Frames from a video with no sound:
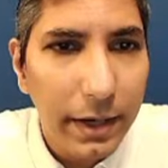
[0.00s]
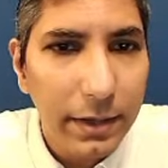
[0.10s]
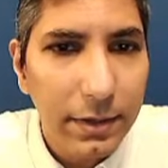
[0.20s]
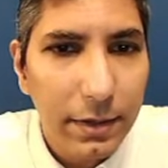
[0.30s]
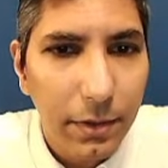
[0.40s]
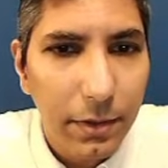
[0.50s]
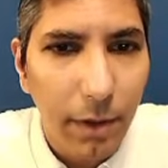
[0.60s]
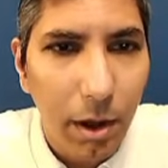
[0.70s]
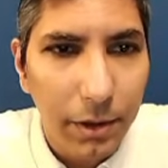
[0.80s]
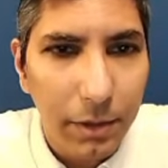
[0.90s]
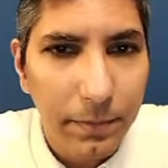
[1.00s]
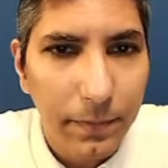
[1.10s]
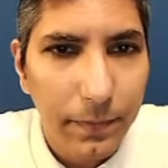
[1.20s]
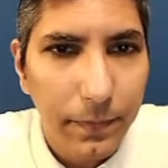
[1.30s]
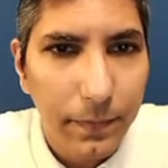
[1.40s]
find the
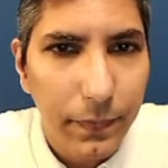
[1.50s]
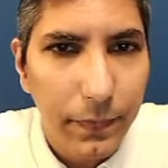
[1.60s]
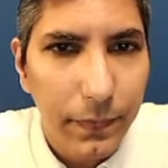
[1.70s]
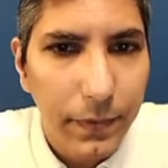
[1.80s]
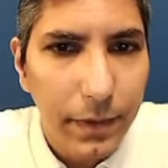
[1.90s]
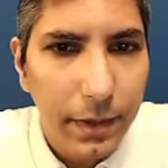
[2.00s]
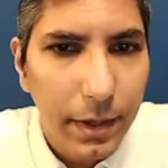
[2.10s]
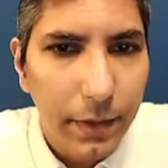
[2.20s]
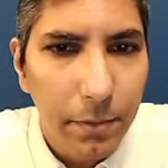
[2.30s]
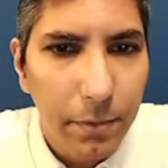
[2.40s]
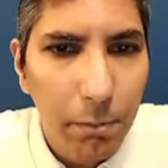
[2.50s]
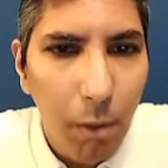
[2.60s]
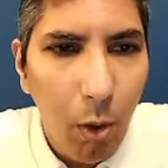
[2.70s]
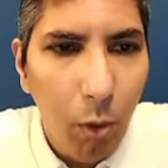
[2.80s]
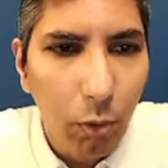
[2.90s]
volume. The
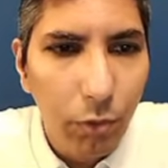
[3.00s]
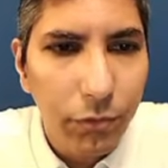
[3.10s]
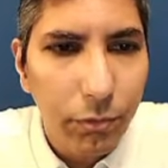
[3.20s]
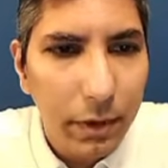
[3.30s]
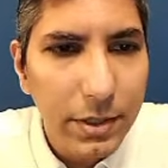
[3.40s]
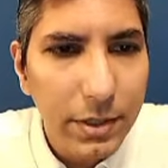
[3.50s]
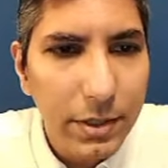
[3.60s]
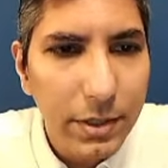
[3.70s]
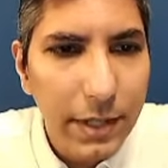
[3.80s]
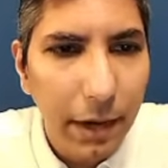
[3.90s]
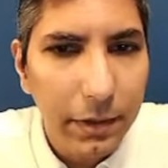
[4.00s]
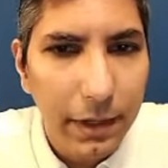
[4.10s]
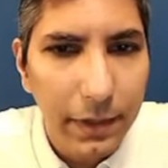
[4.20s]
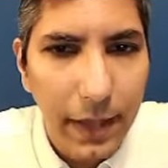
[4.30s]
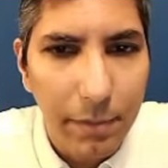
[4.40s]
moles, well, we just
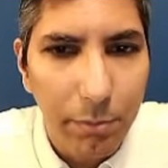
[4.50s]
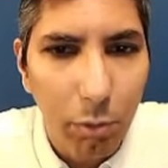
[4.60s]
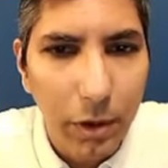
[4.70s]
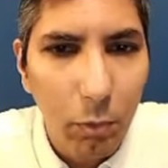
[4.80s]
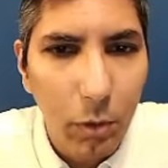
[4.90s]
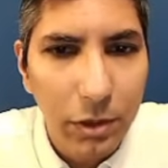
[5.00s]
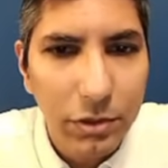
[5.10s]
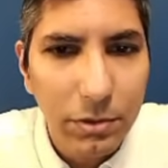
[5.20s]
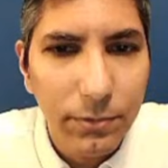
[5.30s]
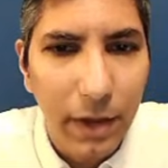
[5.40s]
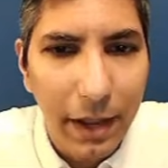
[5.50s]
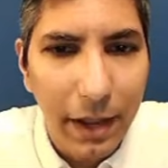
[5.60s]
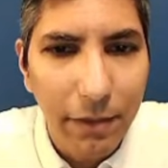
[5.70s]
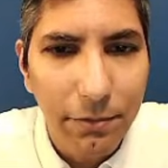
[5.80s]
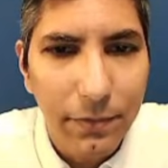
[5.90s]
calculated that,
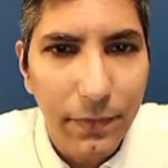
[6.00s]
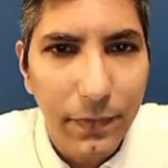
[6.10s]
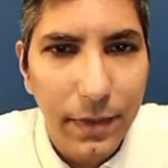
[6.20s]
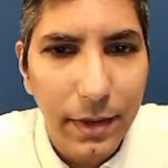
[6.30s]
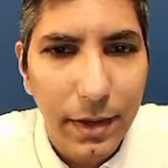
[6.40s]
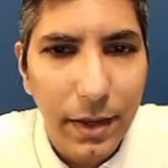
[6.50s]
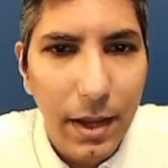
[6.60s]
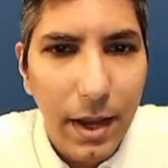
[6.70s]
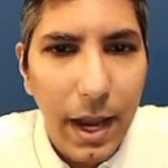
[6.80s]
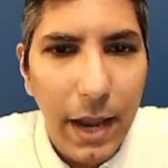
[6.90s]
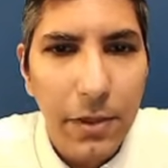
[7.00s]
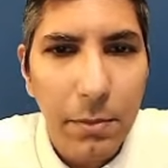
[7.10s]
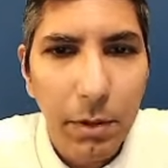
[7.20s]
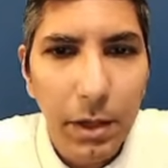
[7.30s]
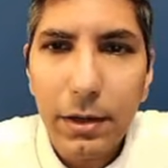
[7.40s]
0.125,
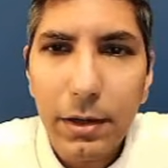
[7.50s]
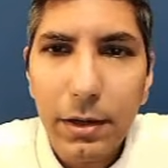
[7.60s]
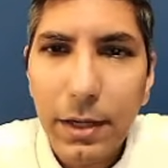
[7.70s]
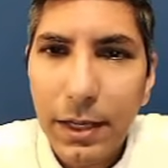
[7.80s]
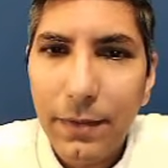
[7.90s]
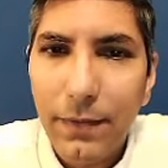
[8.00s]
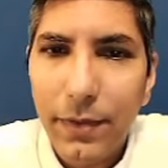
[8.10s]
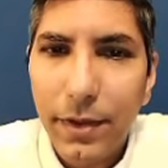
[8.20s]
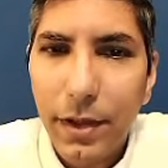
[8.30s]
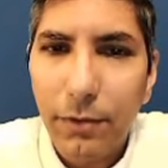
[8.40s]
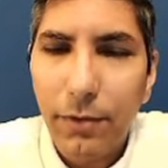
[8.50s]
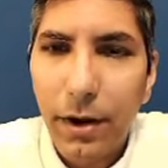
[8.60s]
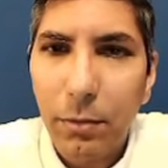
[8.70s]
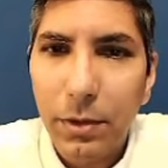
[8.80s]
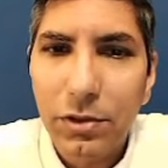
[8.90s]
and the molarity of
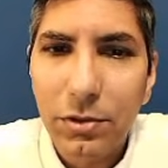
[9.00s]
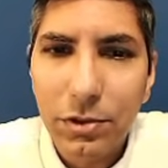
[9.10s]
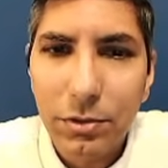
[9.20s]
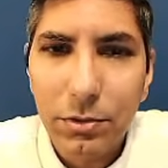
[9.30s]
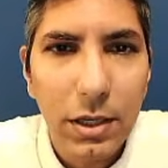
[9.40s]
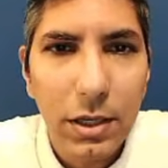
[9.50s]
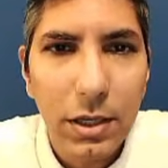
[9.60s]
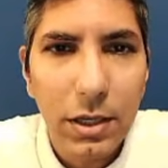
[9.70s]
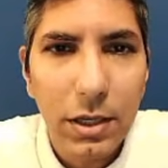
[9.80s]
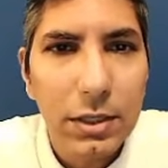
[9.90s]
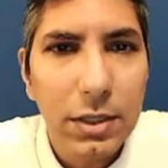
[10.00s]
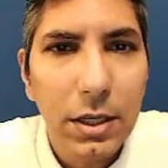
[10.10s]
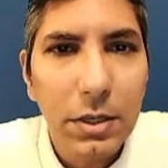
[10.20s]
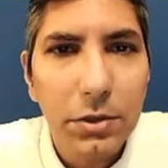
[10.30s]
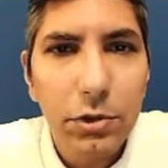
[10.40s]
our original solution
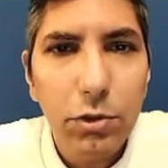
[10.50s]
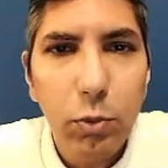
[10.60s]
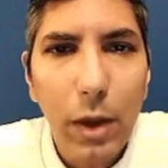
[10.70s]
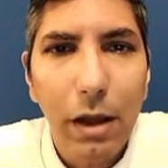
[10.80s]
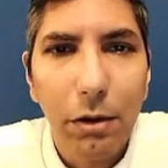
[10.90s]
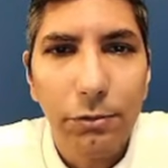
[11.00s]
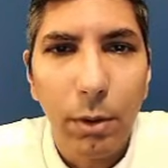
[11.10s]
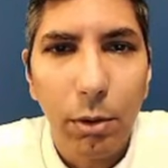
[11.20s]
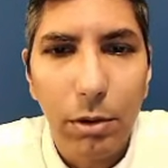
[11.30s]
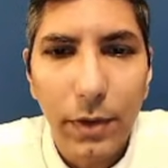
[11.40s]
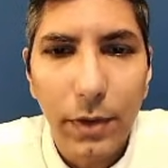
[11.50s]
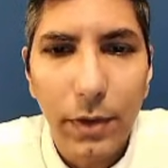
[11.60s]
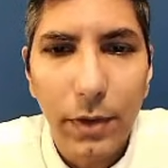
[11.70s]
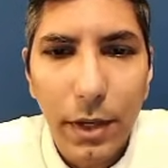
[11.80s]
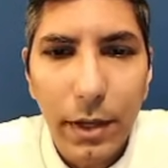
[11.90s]
is 12
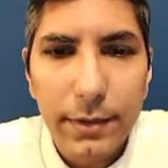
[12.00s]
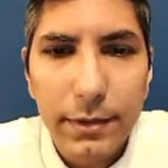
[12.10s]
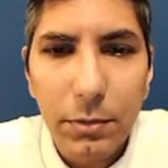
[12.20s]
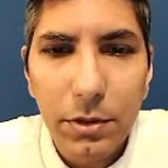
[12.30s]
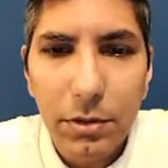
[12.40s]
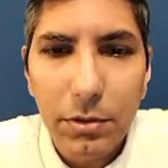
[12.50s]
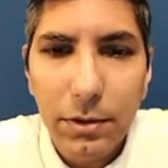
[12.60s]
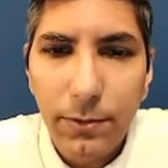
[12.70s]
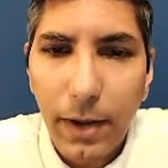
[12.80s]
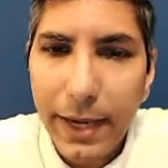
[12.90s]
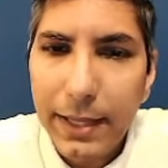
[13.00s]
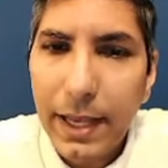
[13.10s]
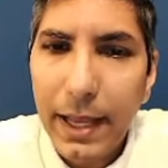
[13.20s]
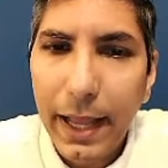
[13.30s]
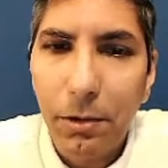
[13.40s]
molar. So when you
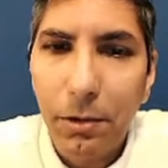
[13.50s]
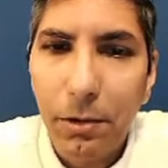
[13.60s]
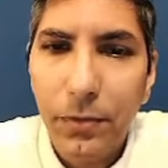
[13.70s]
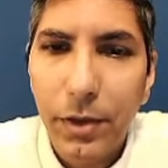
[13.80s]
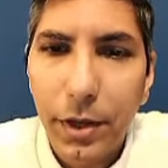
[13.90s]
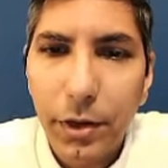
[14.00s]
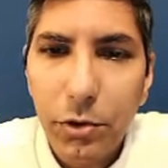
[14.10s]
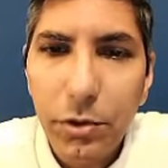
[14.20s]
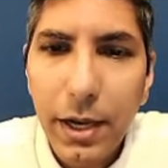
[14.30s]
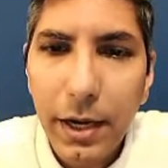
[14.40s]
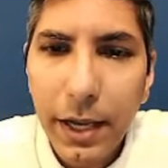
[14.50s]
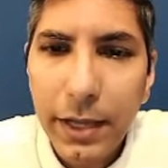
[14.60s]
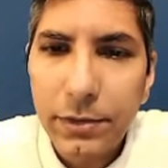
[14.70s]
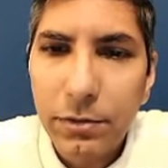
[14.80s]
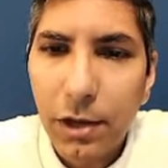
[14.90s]
divide that out, you get an
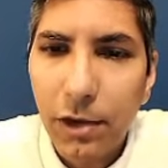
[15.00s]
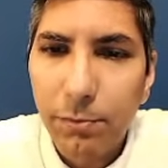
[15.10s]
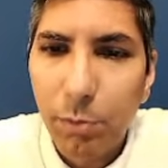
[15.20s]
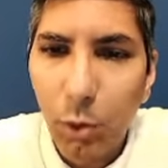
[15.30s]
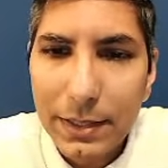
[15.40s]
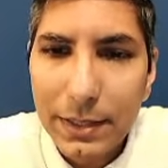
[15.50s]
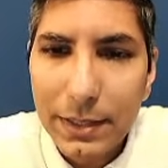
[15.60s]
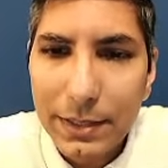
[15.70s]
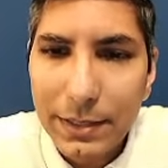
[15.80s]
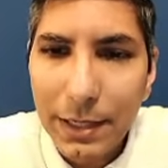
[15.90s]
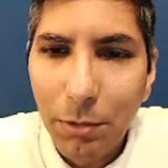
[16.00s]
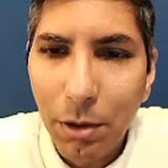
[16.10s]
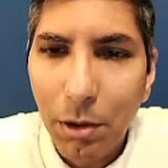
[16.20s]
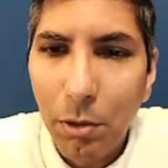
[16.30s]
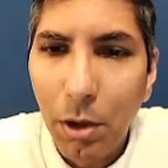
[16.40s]
answer of
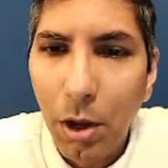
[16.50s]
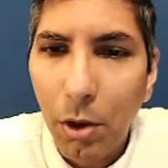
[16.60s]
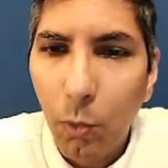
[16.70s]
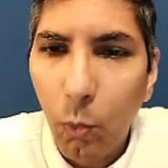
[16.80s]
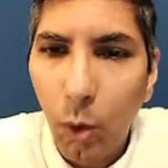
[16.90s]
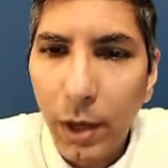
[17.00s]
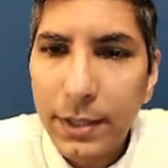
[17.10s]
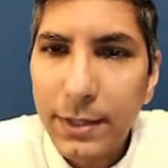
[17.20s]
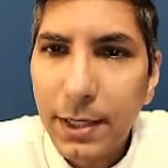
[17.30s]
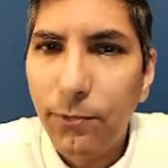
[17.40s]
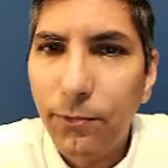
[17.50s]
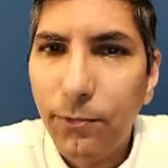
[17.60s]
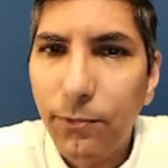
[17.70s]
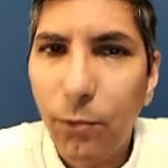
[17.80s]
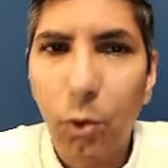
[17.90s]

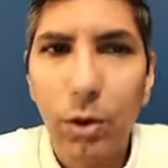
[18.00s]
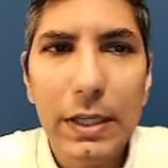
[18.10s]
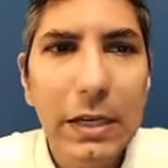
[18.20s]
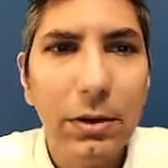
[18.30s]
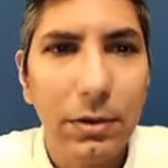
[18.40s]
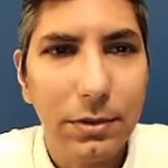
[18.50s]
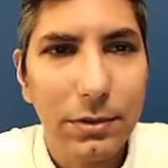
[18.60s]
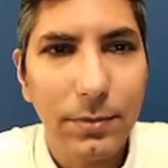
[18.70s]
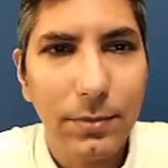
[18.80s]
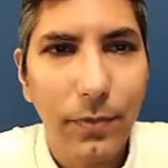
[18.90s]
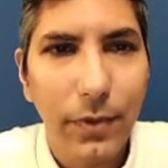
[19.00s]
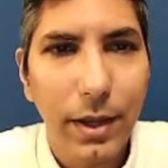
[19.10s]
0.0104 liters.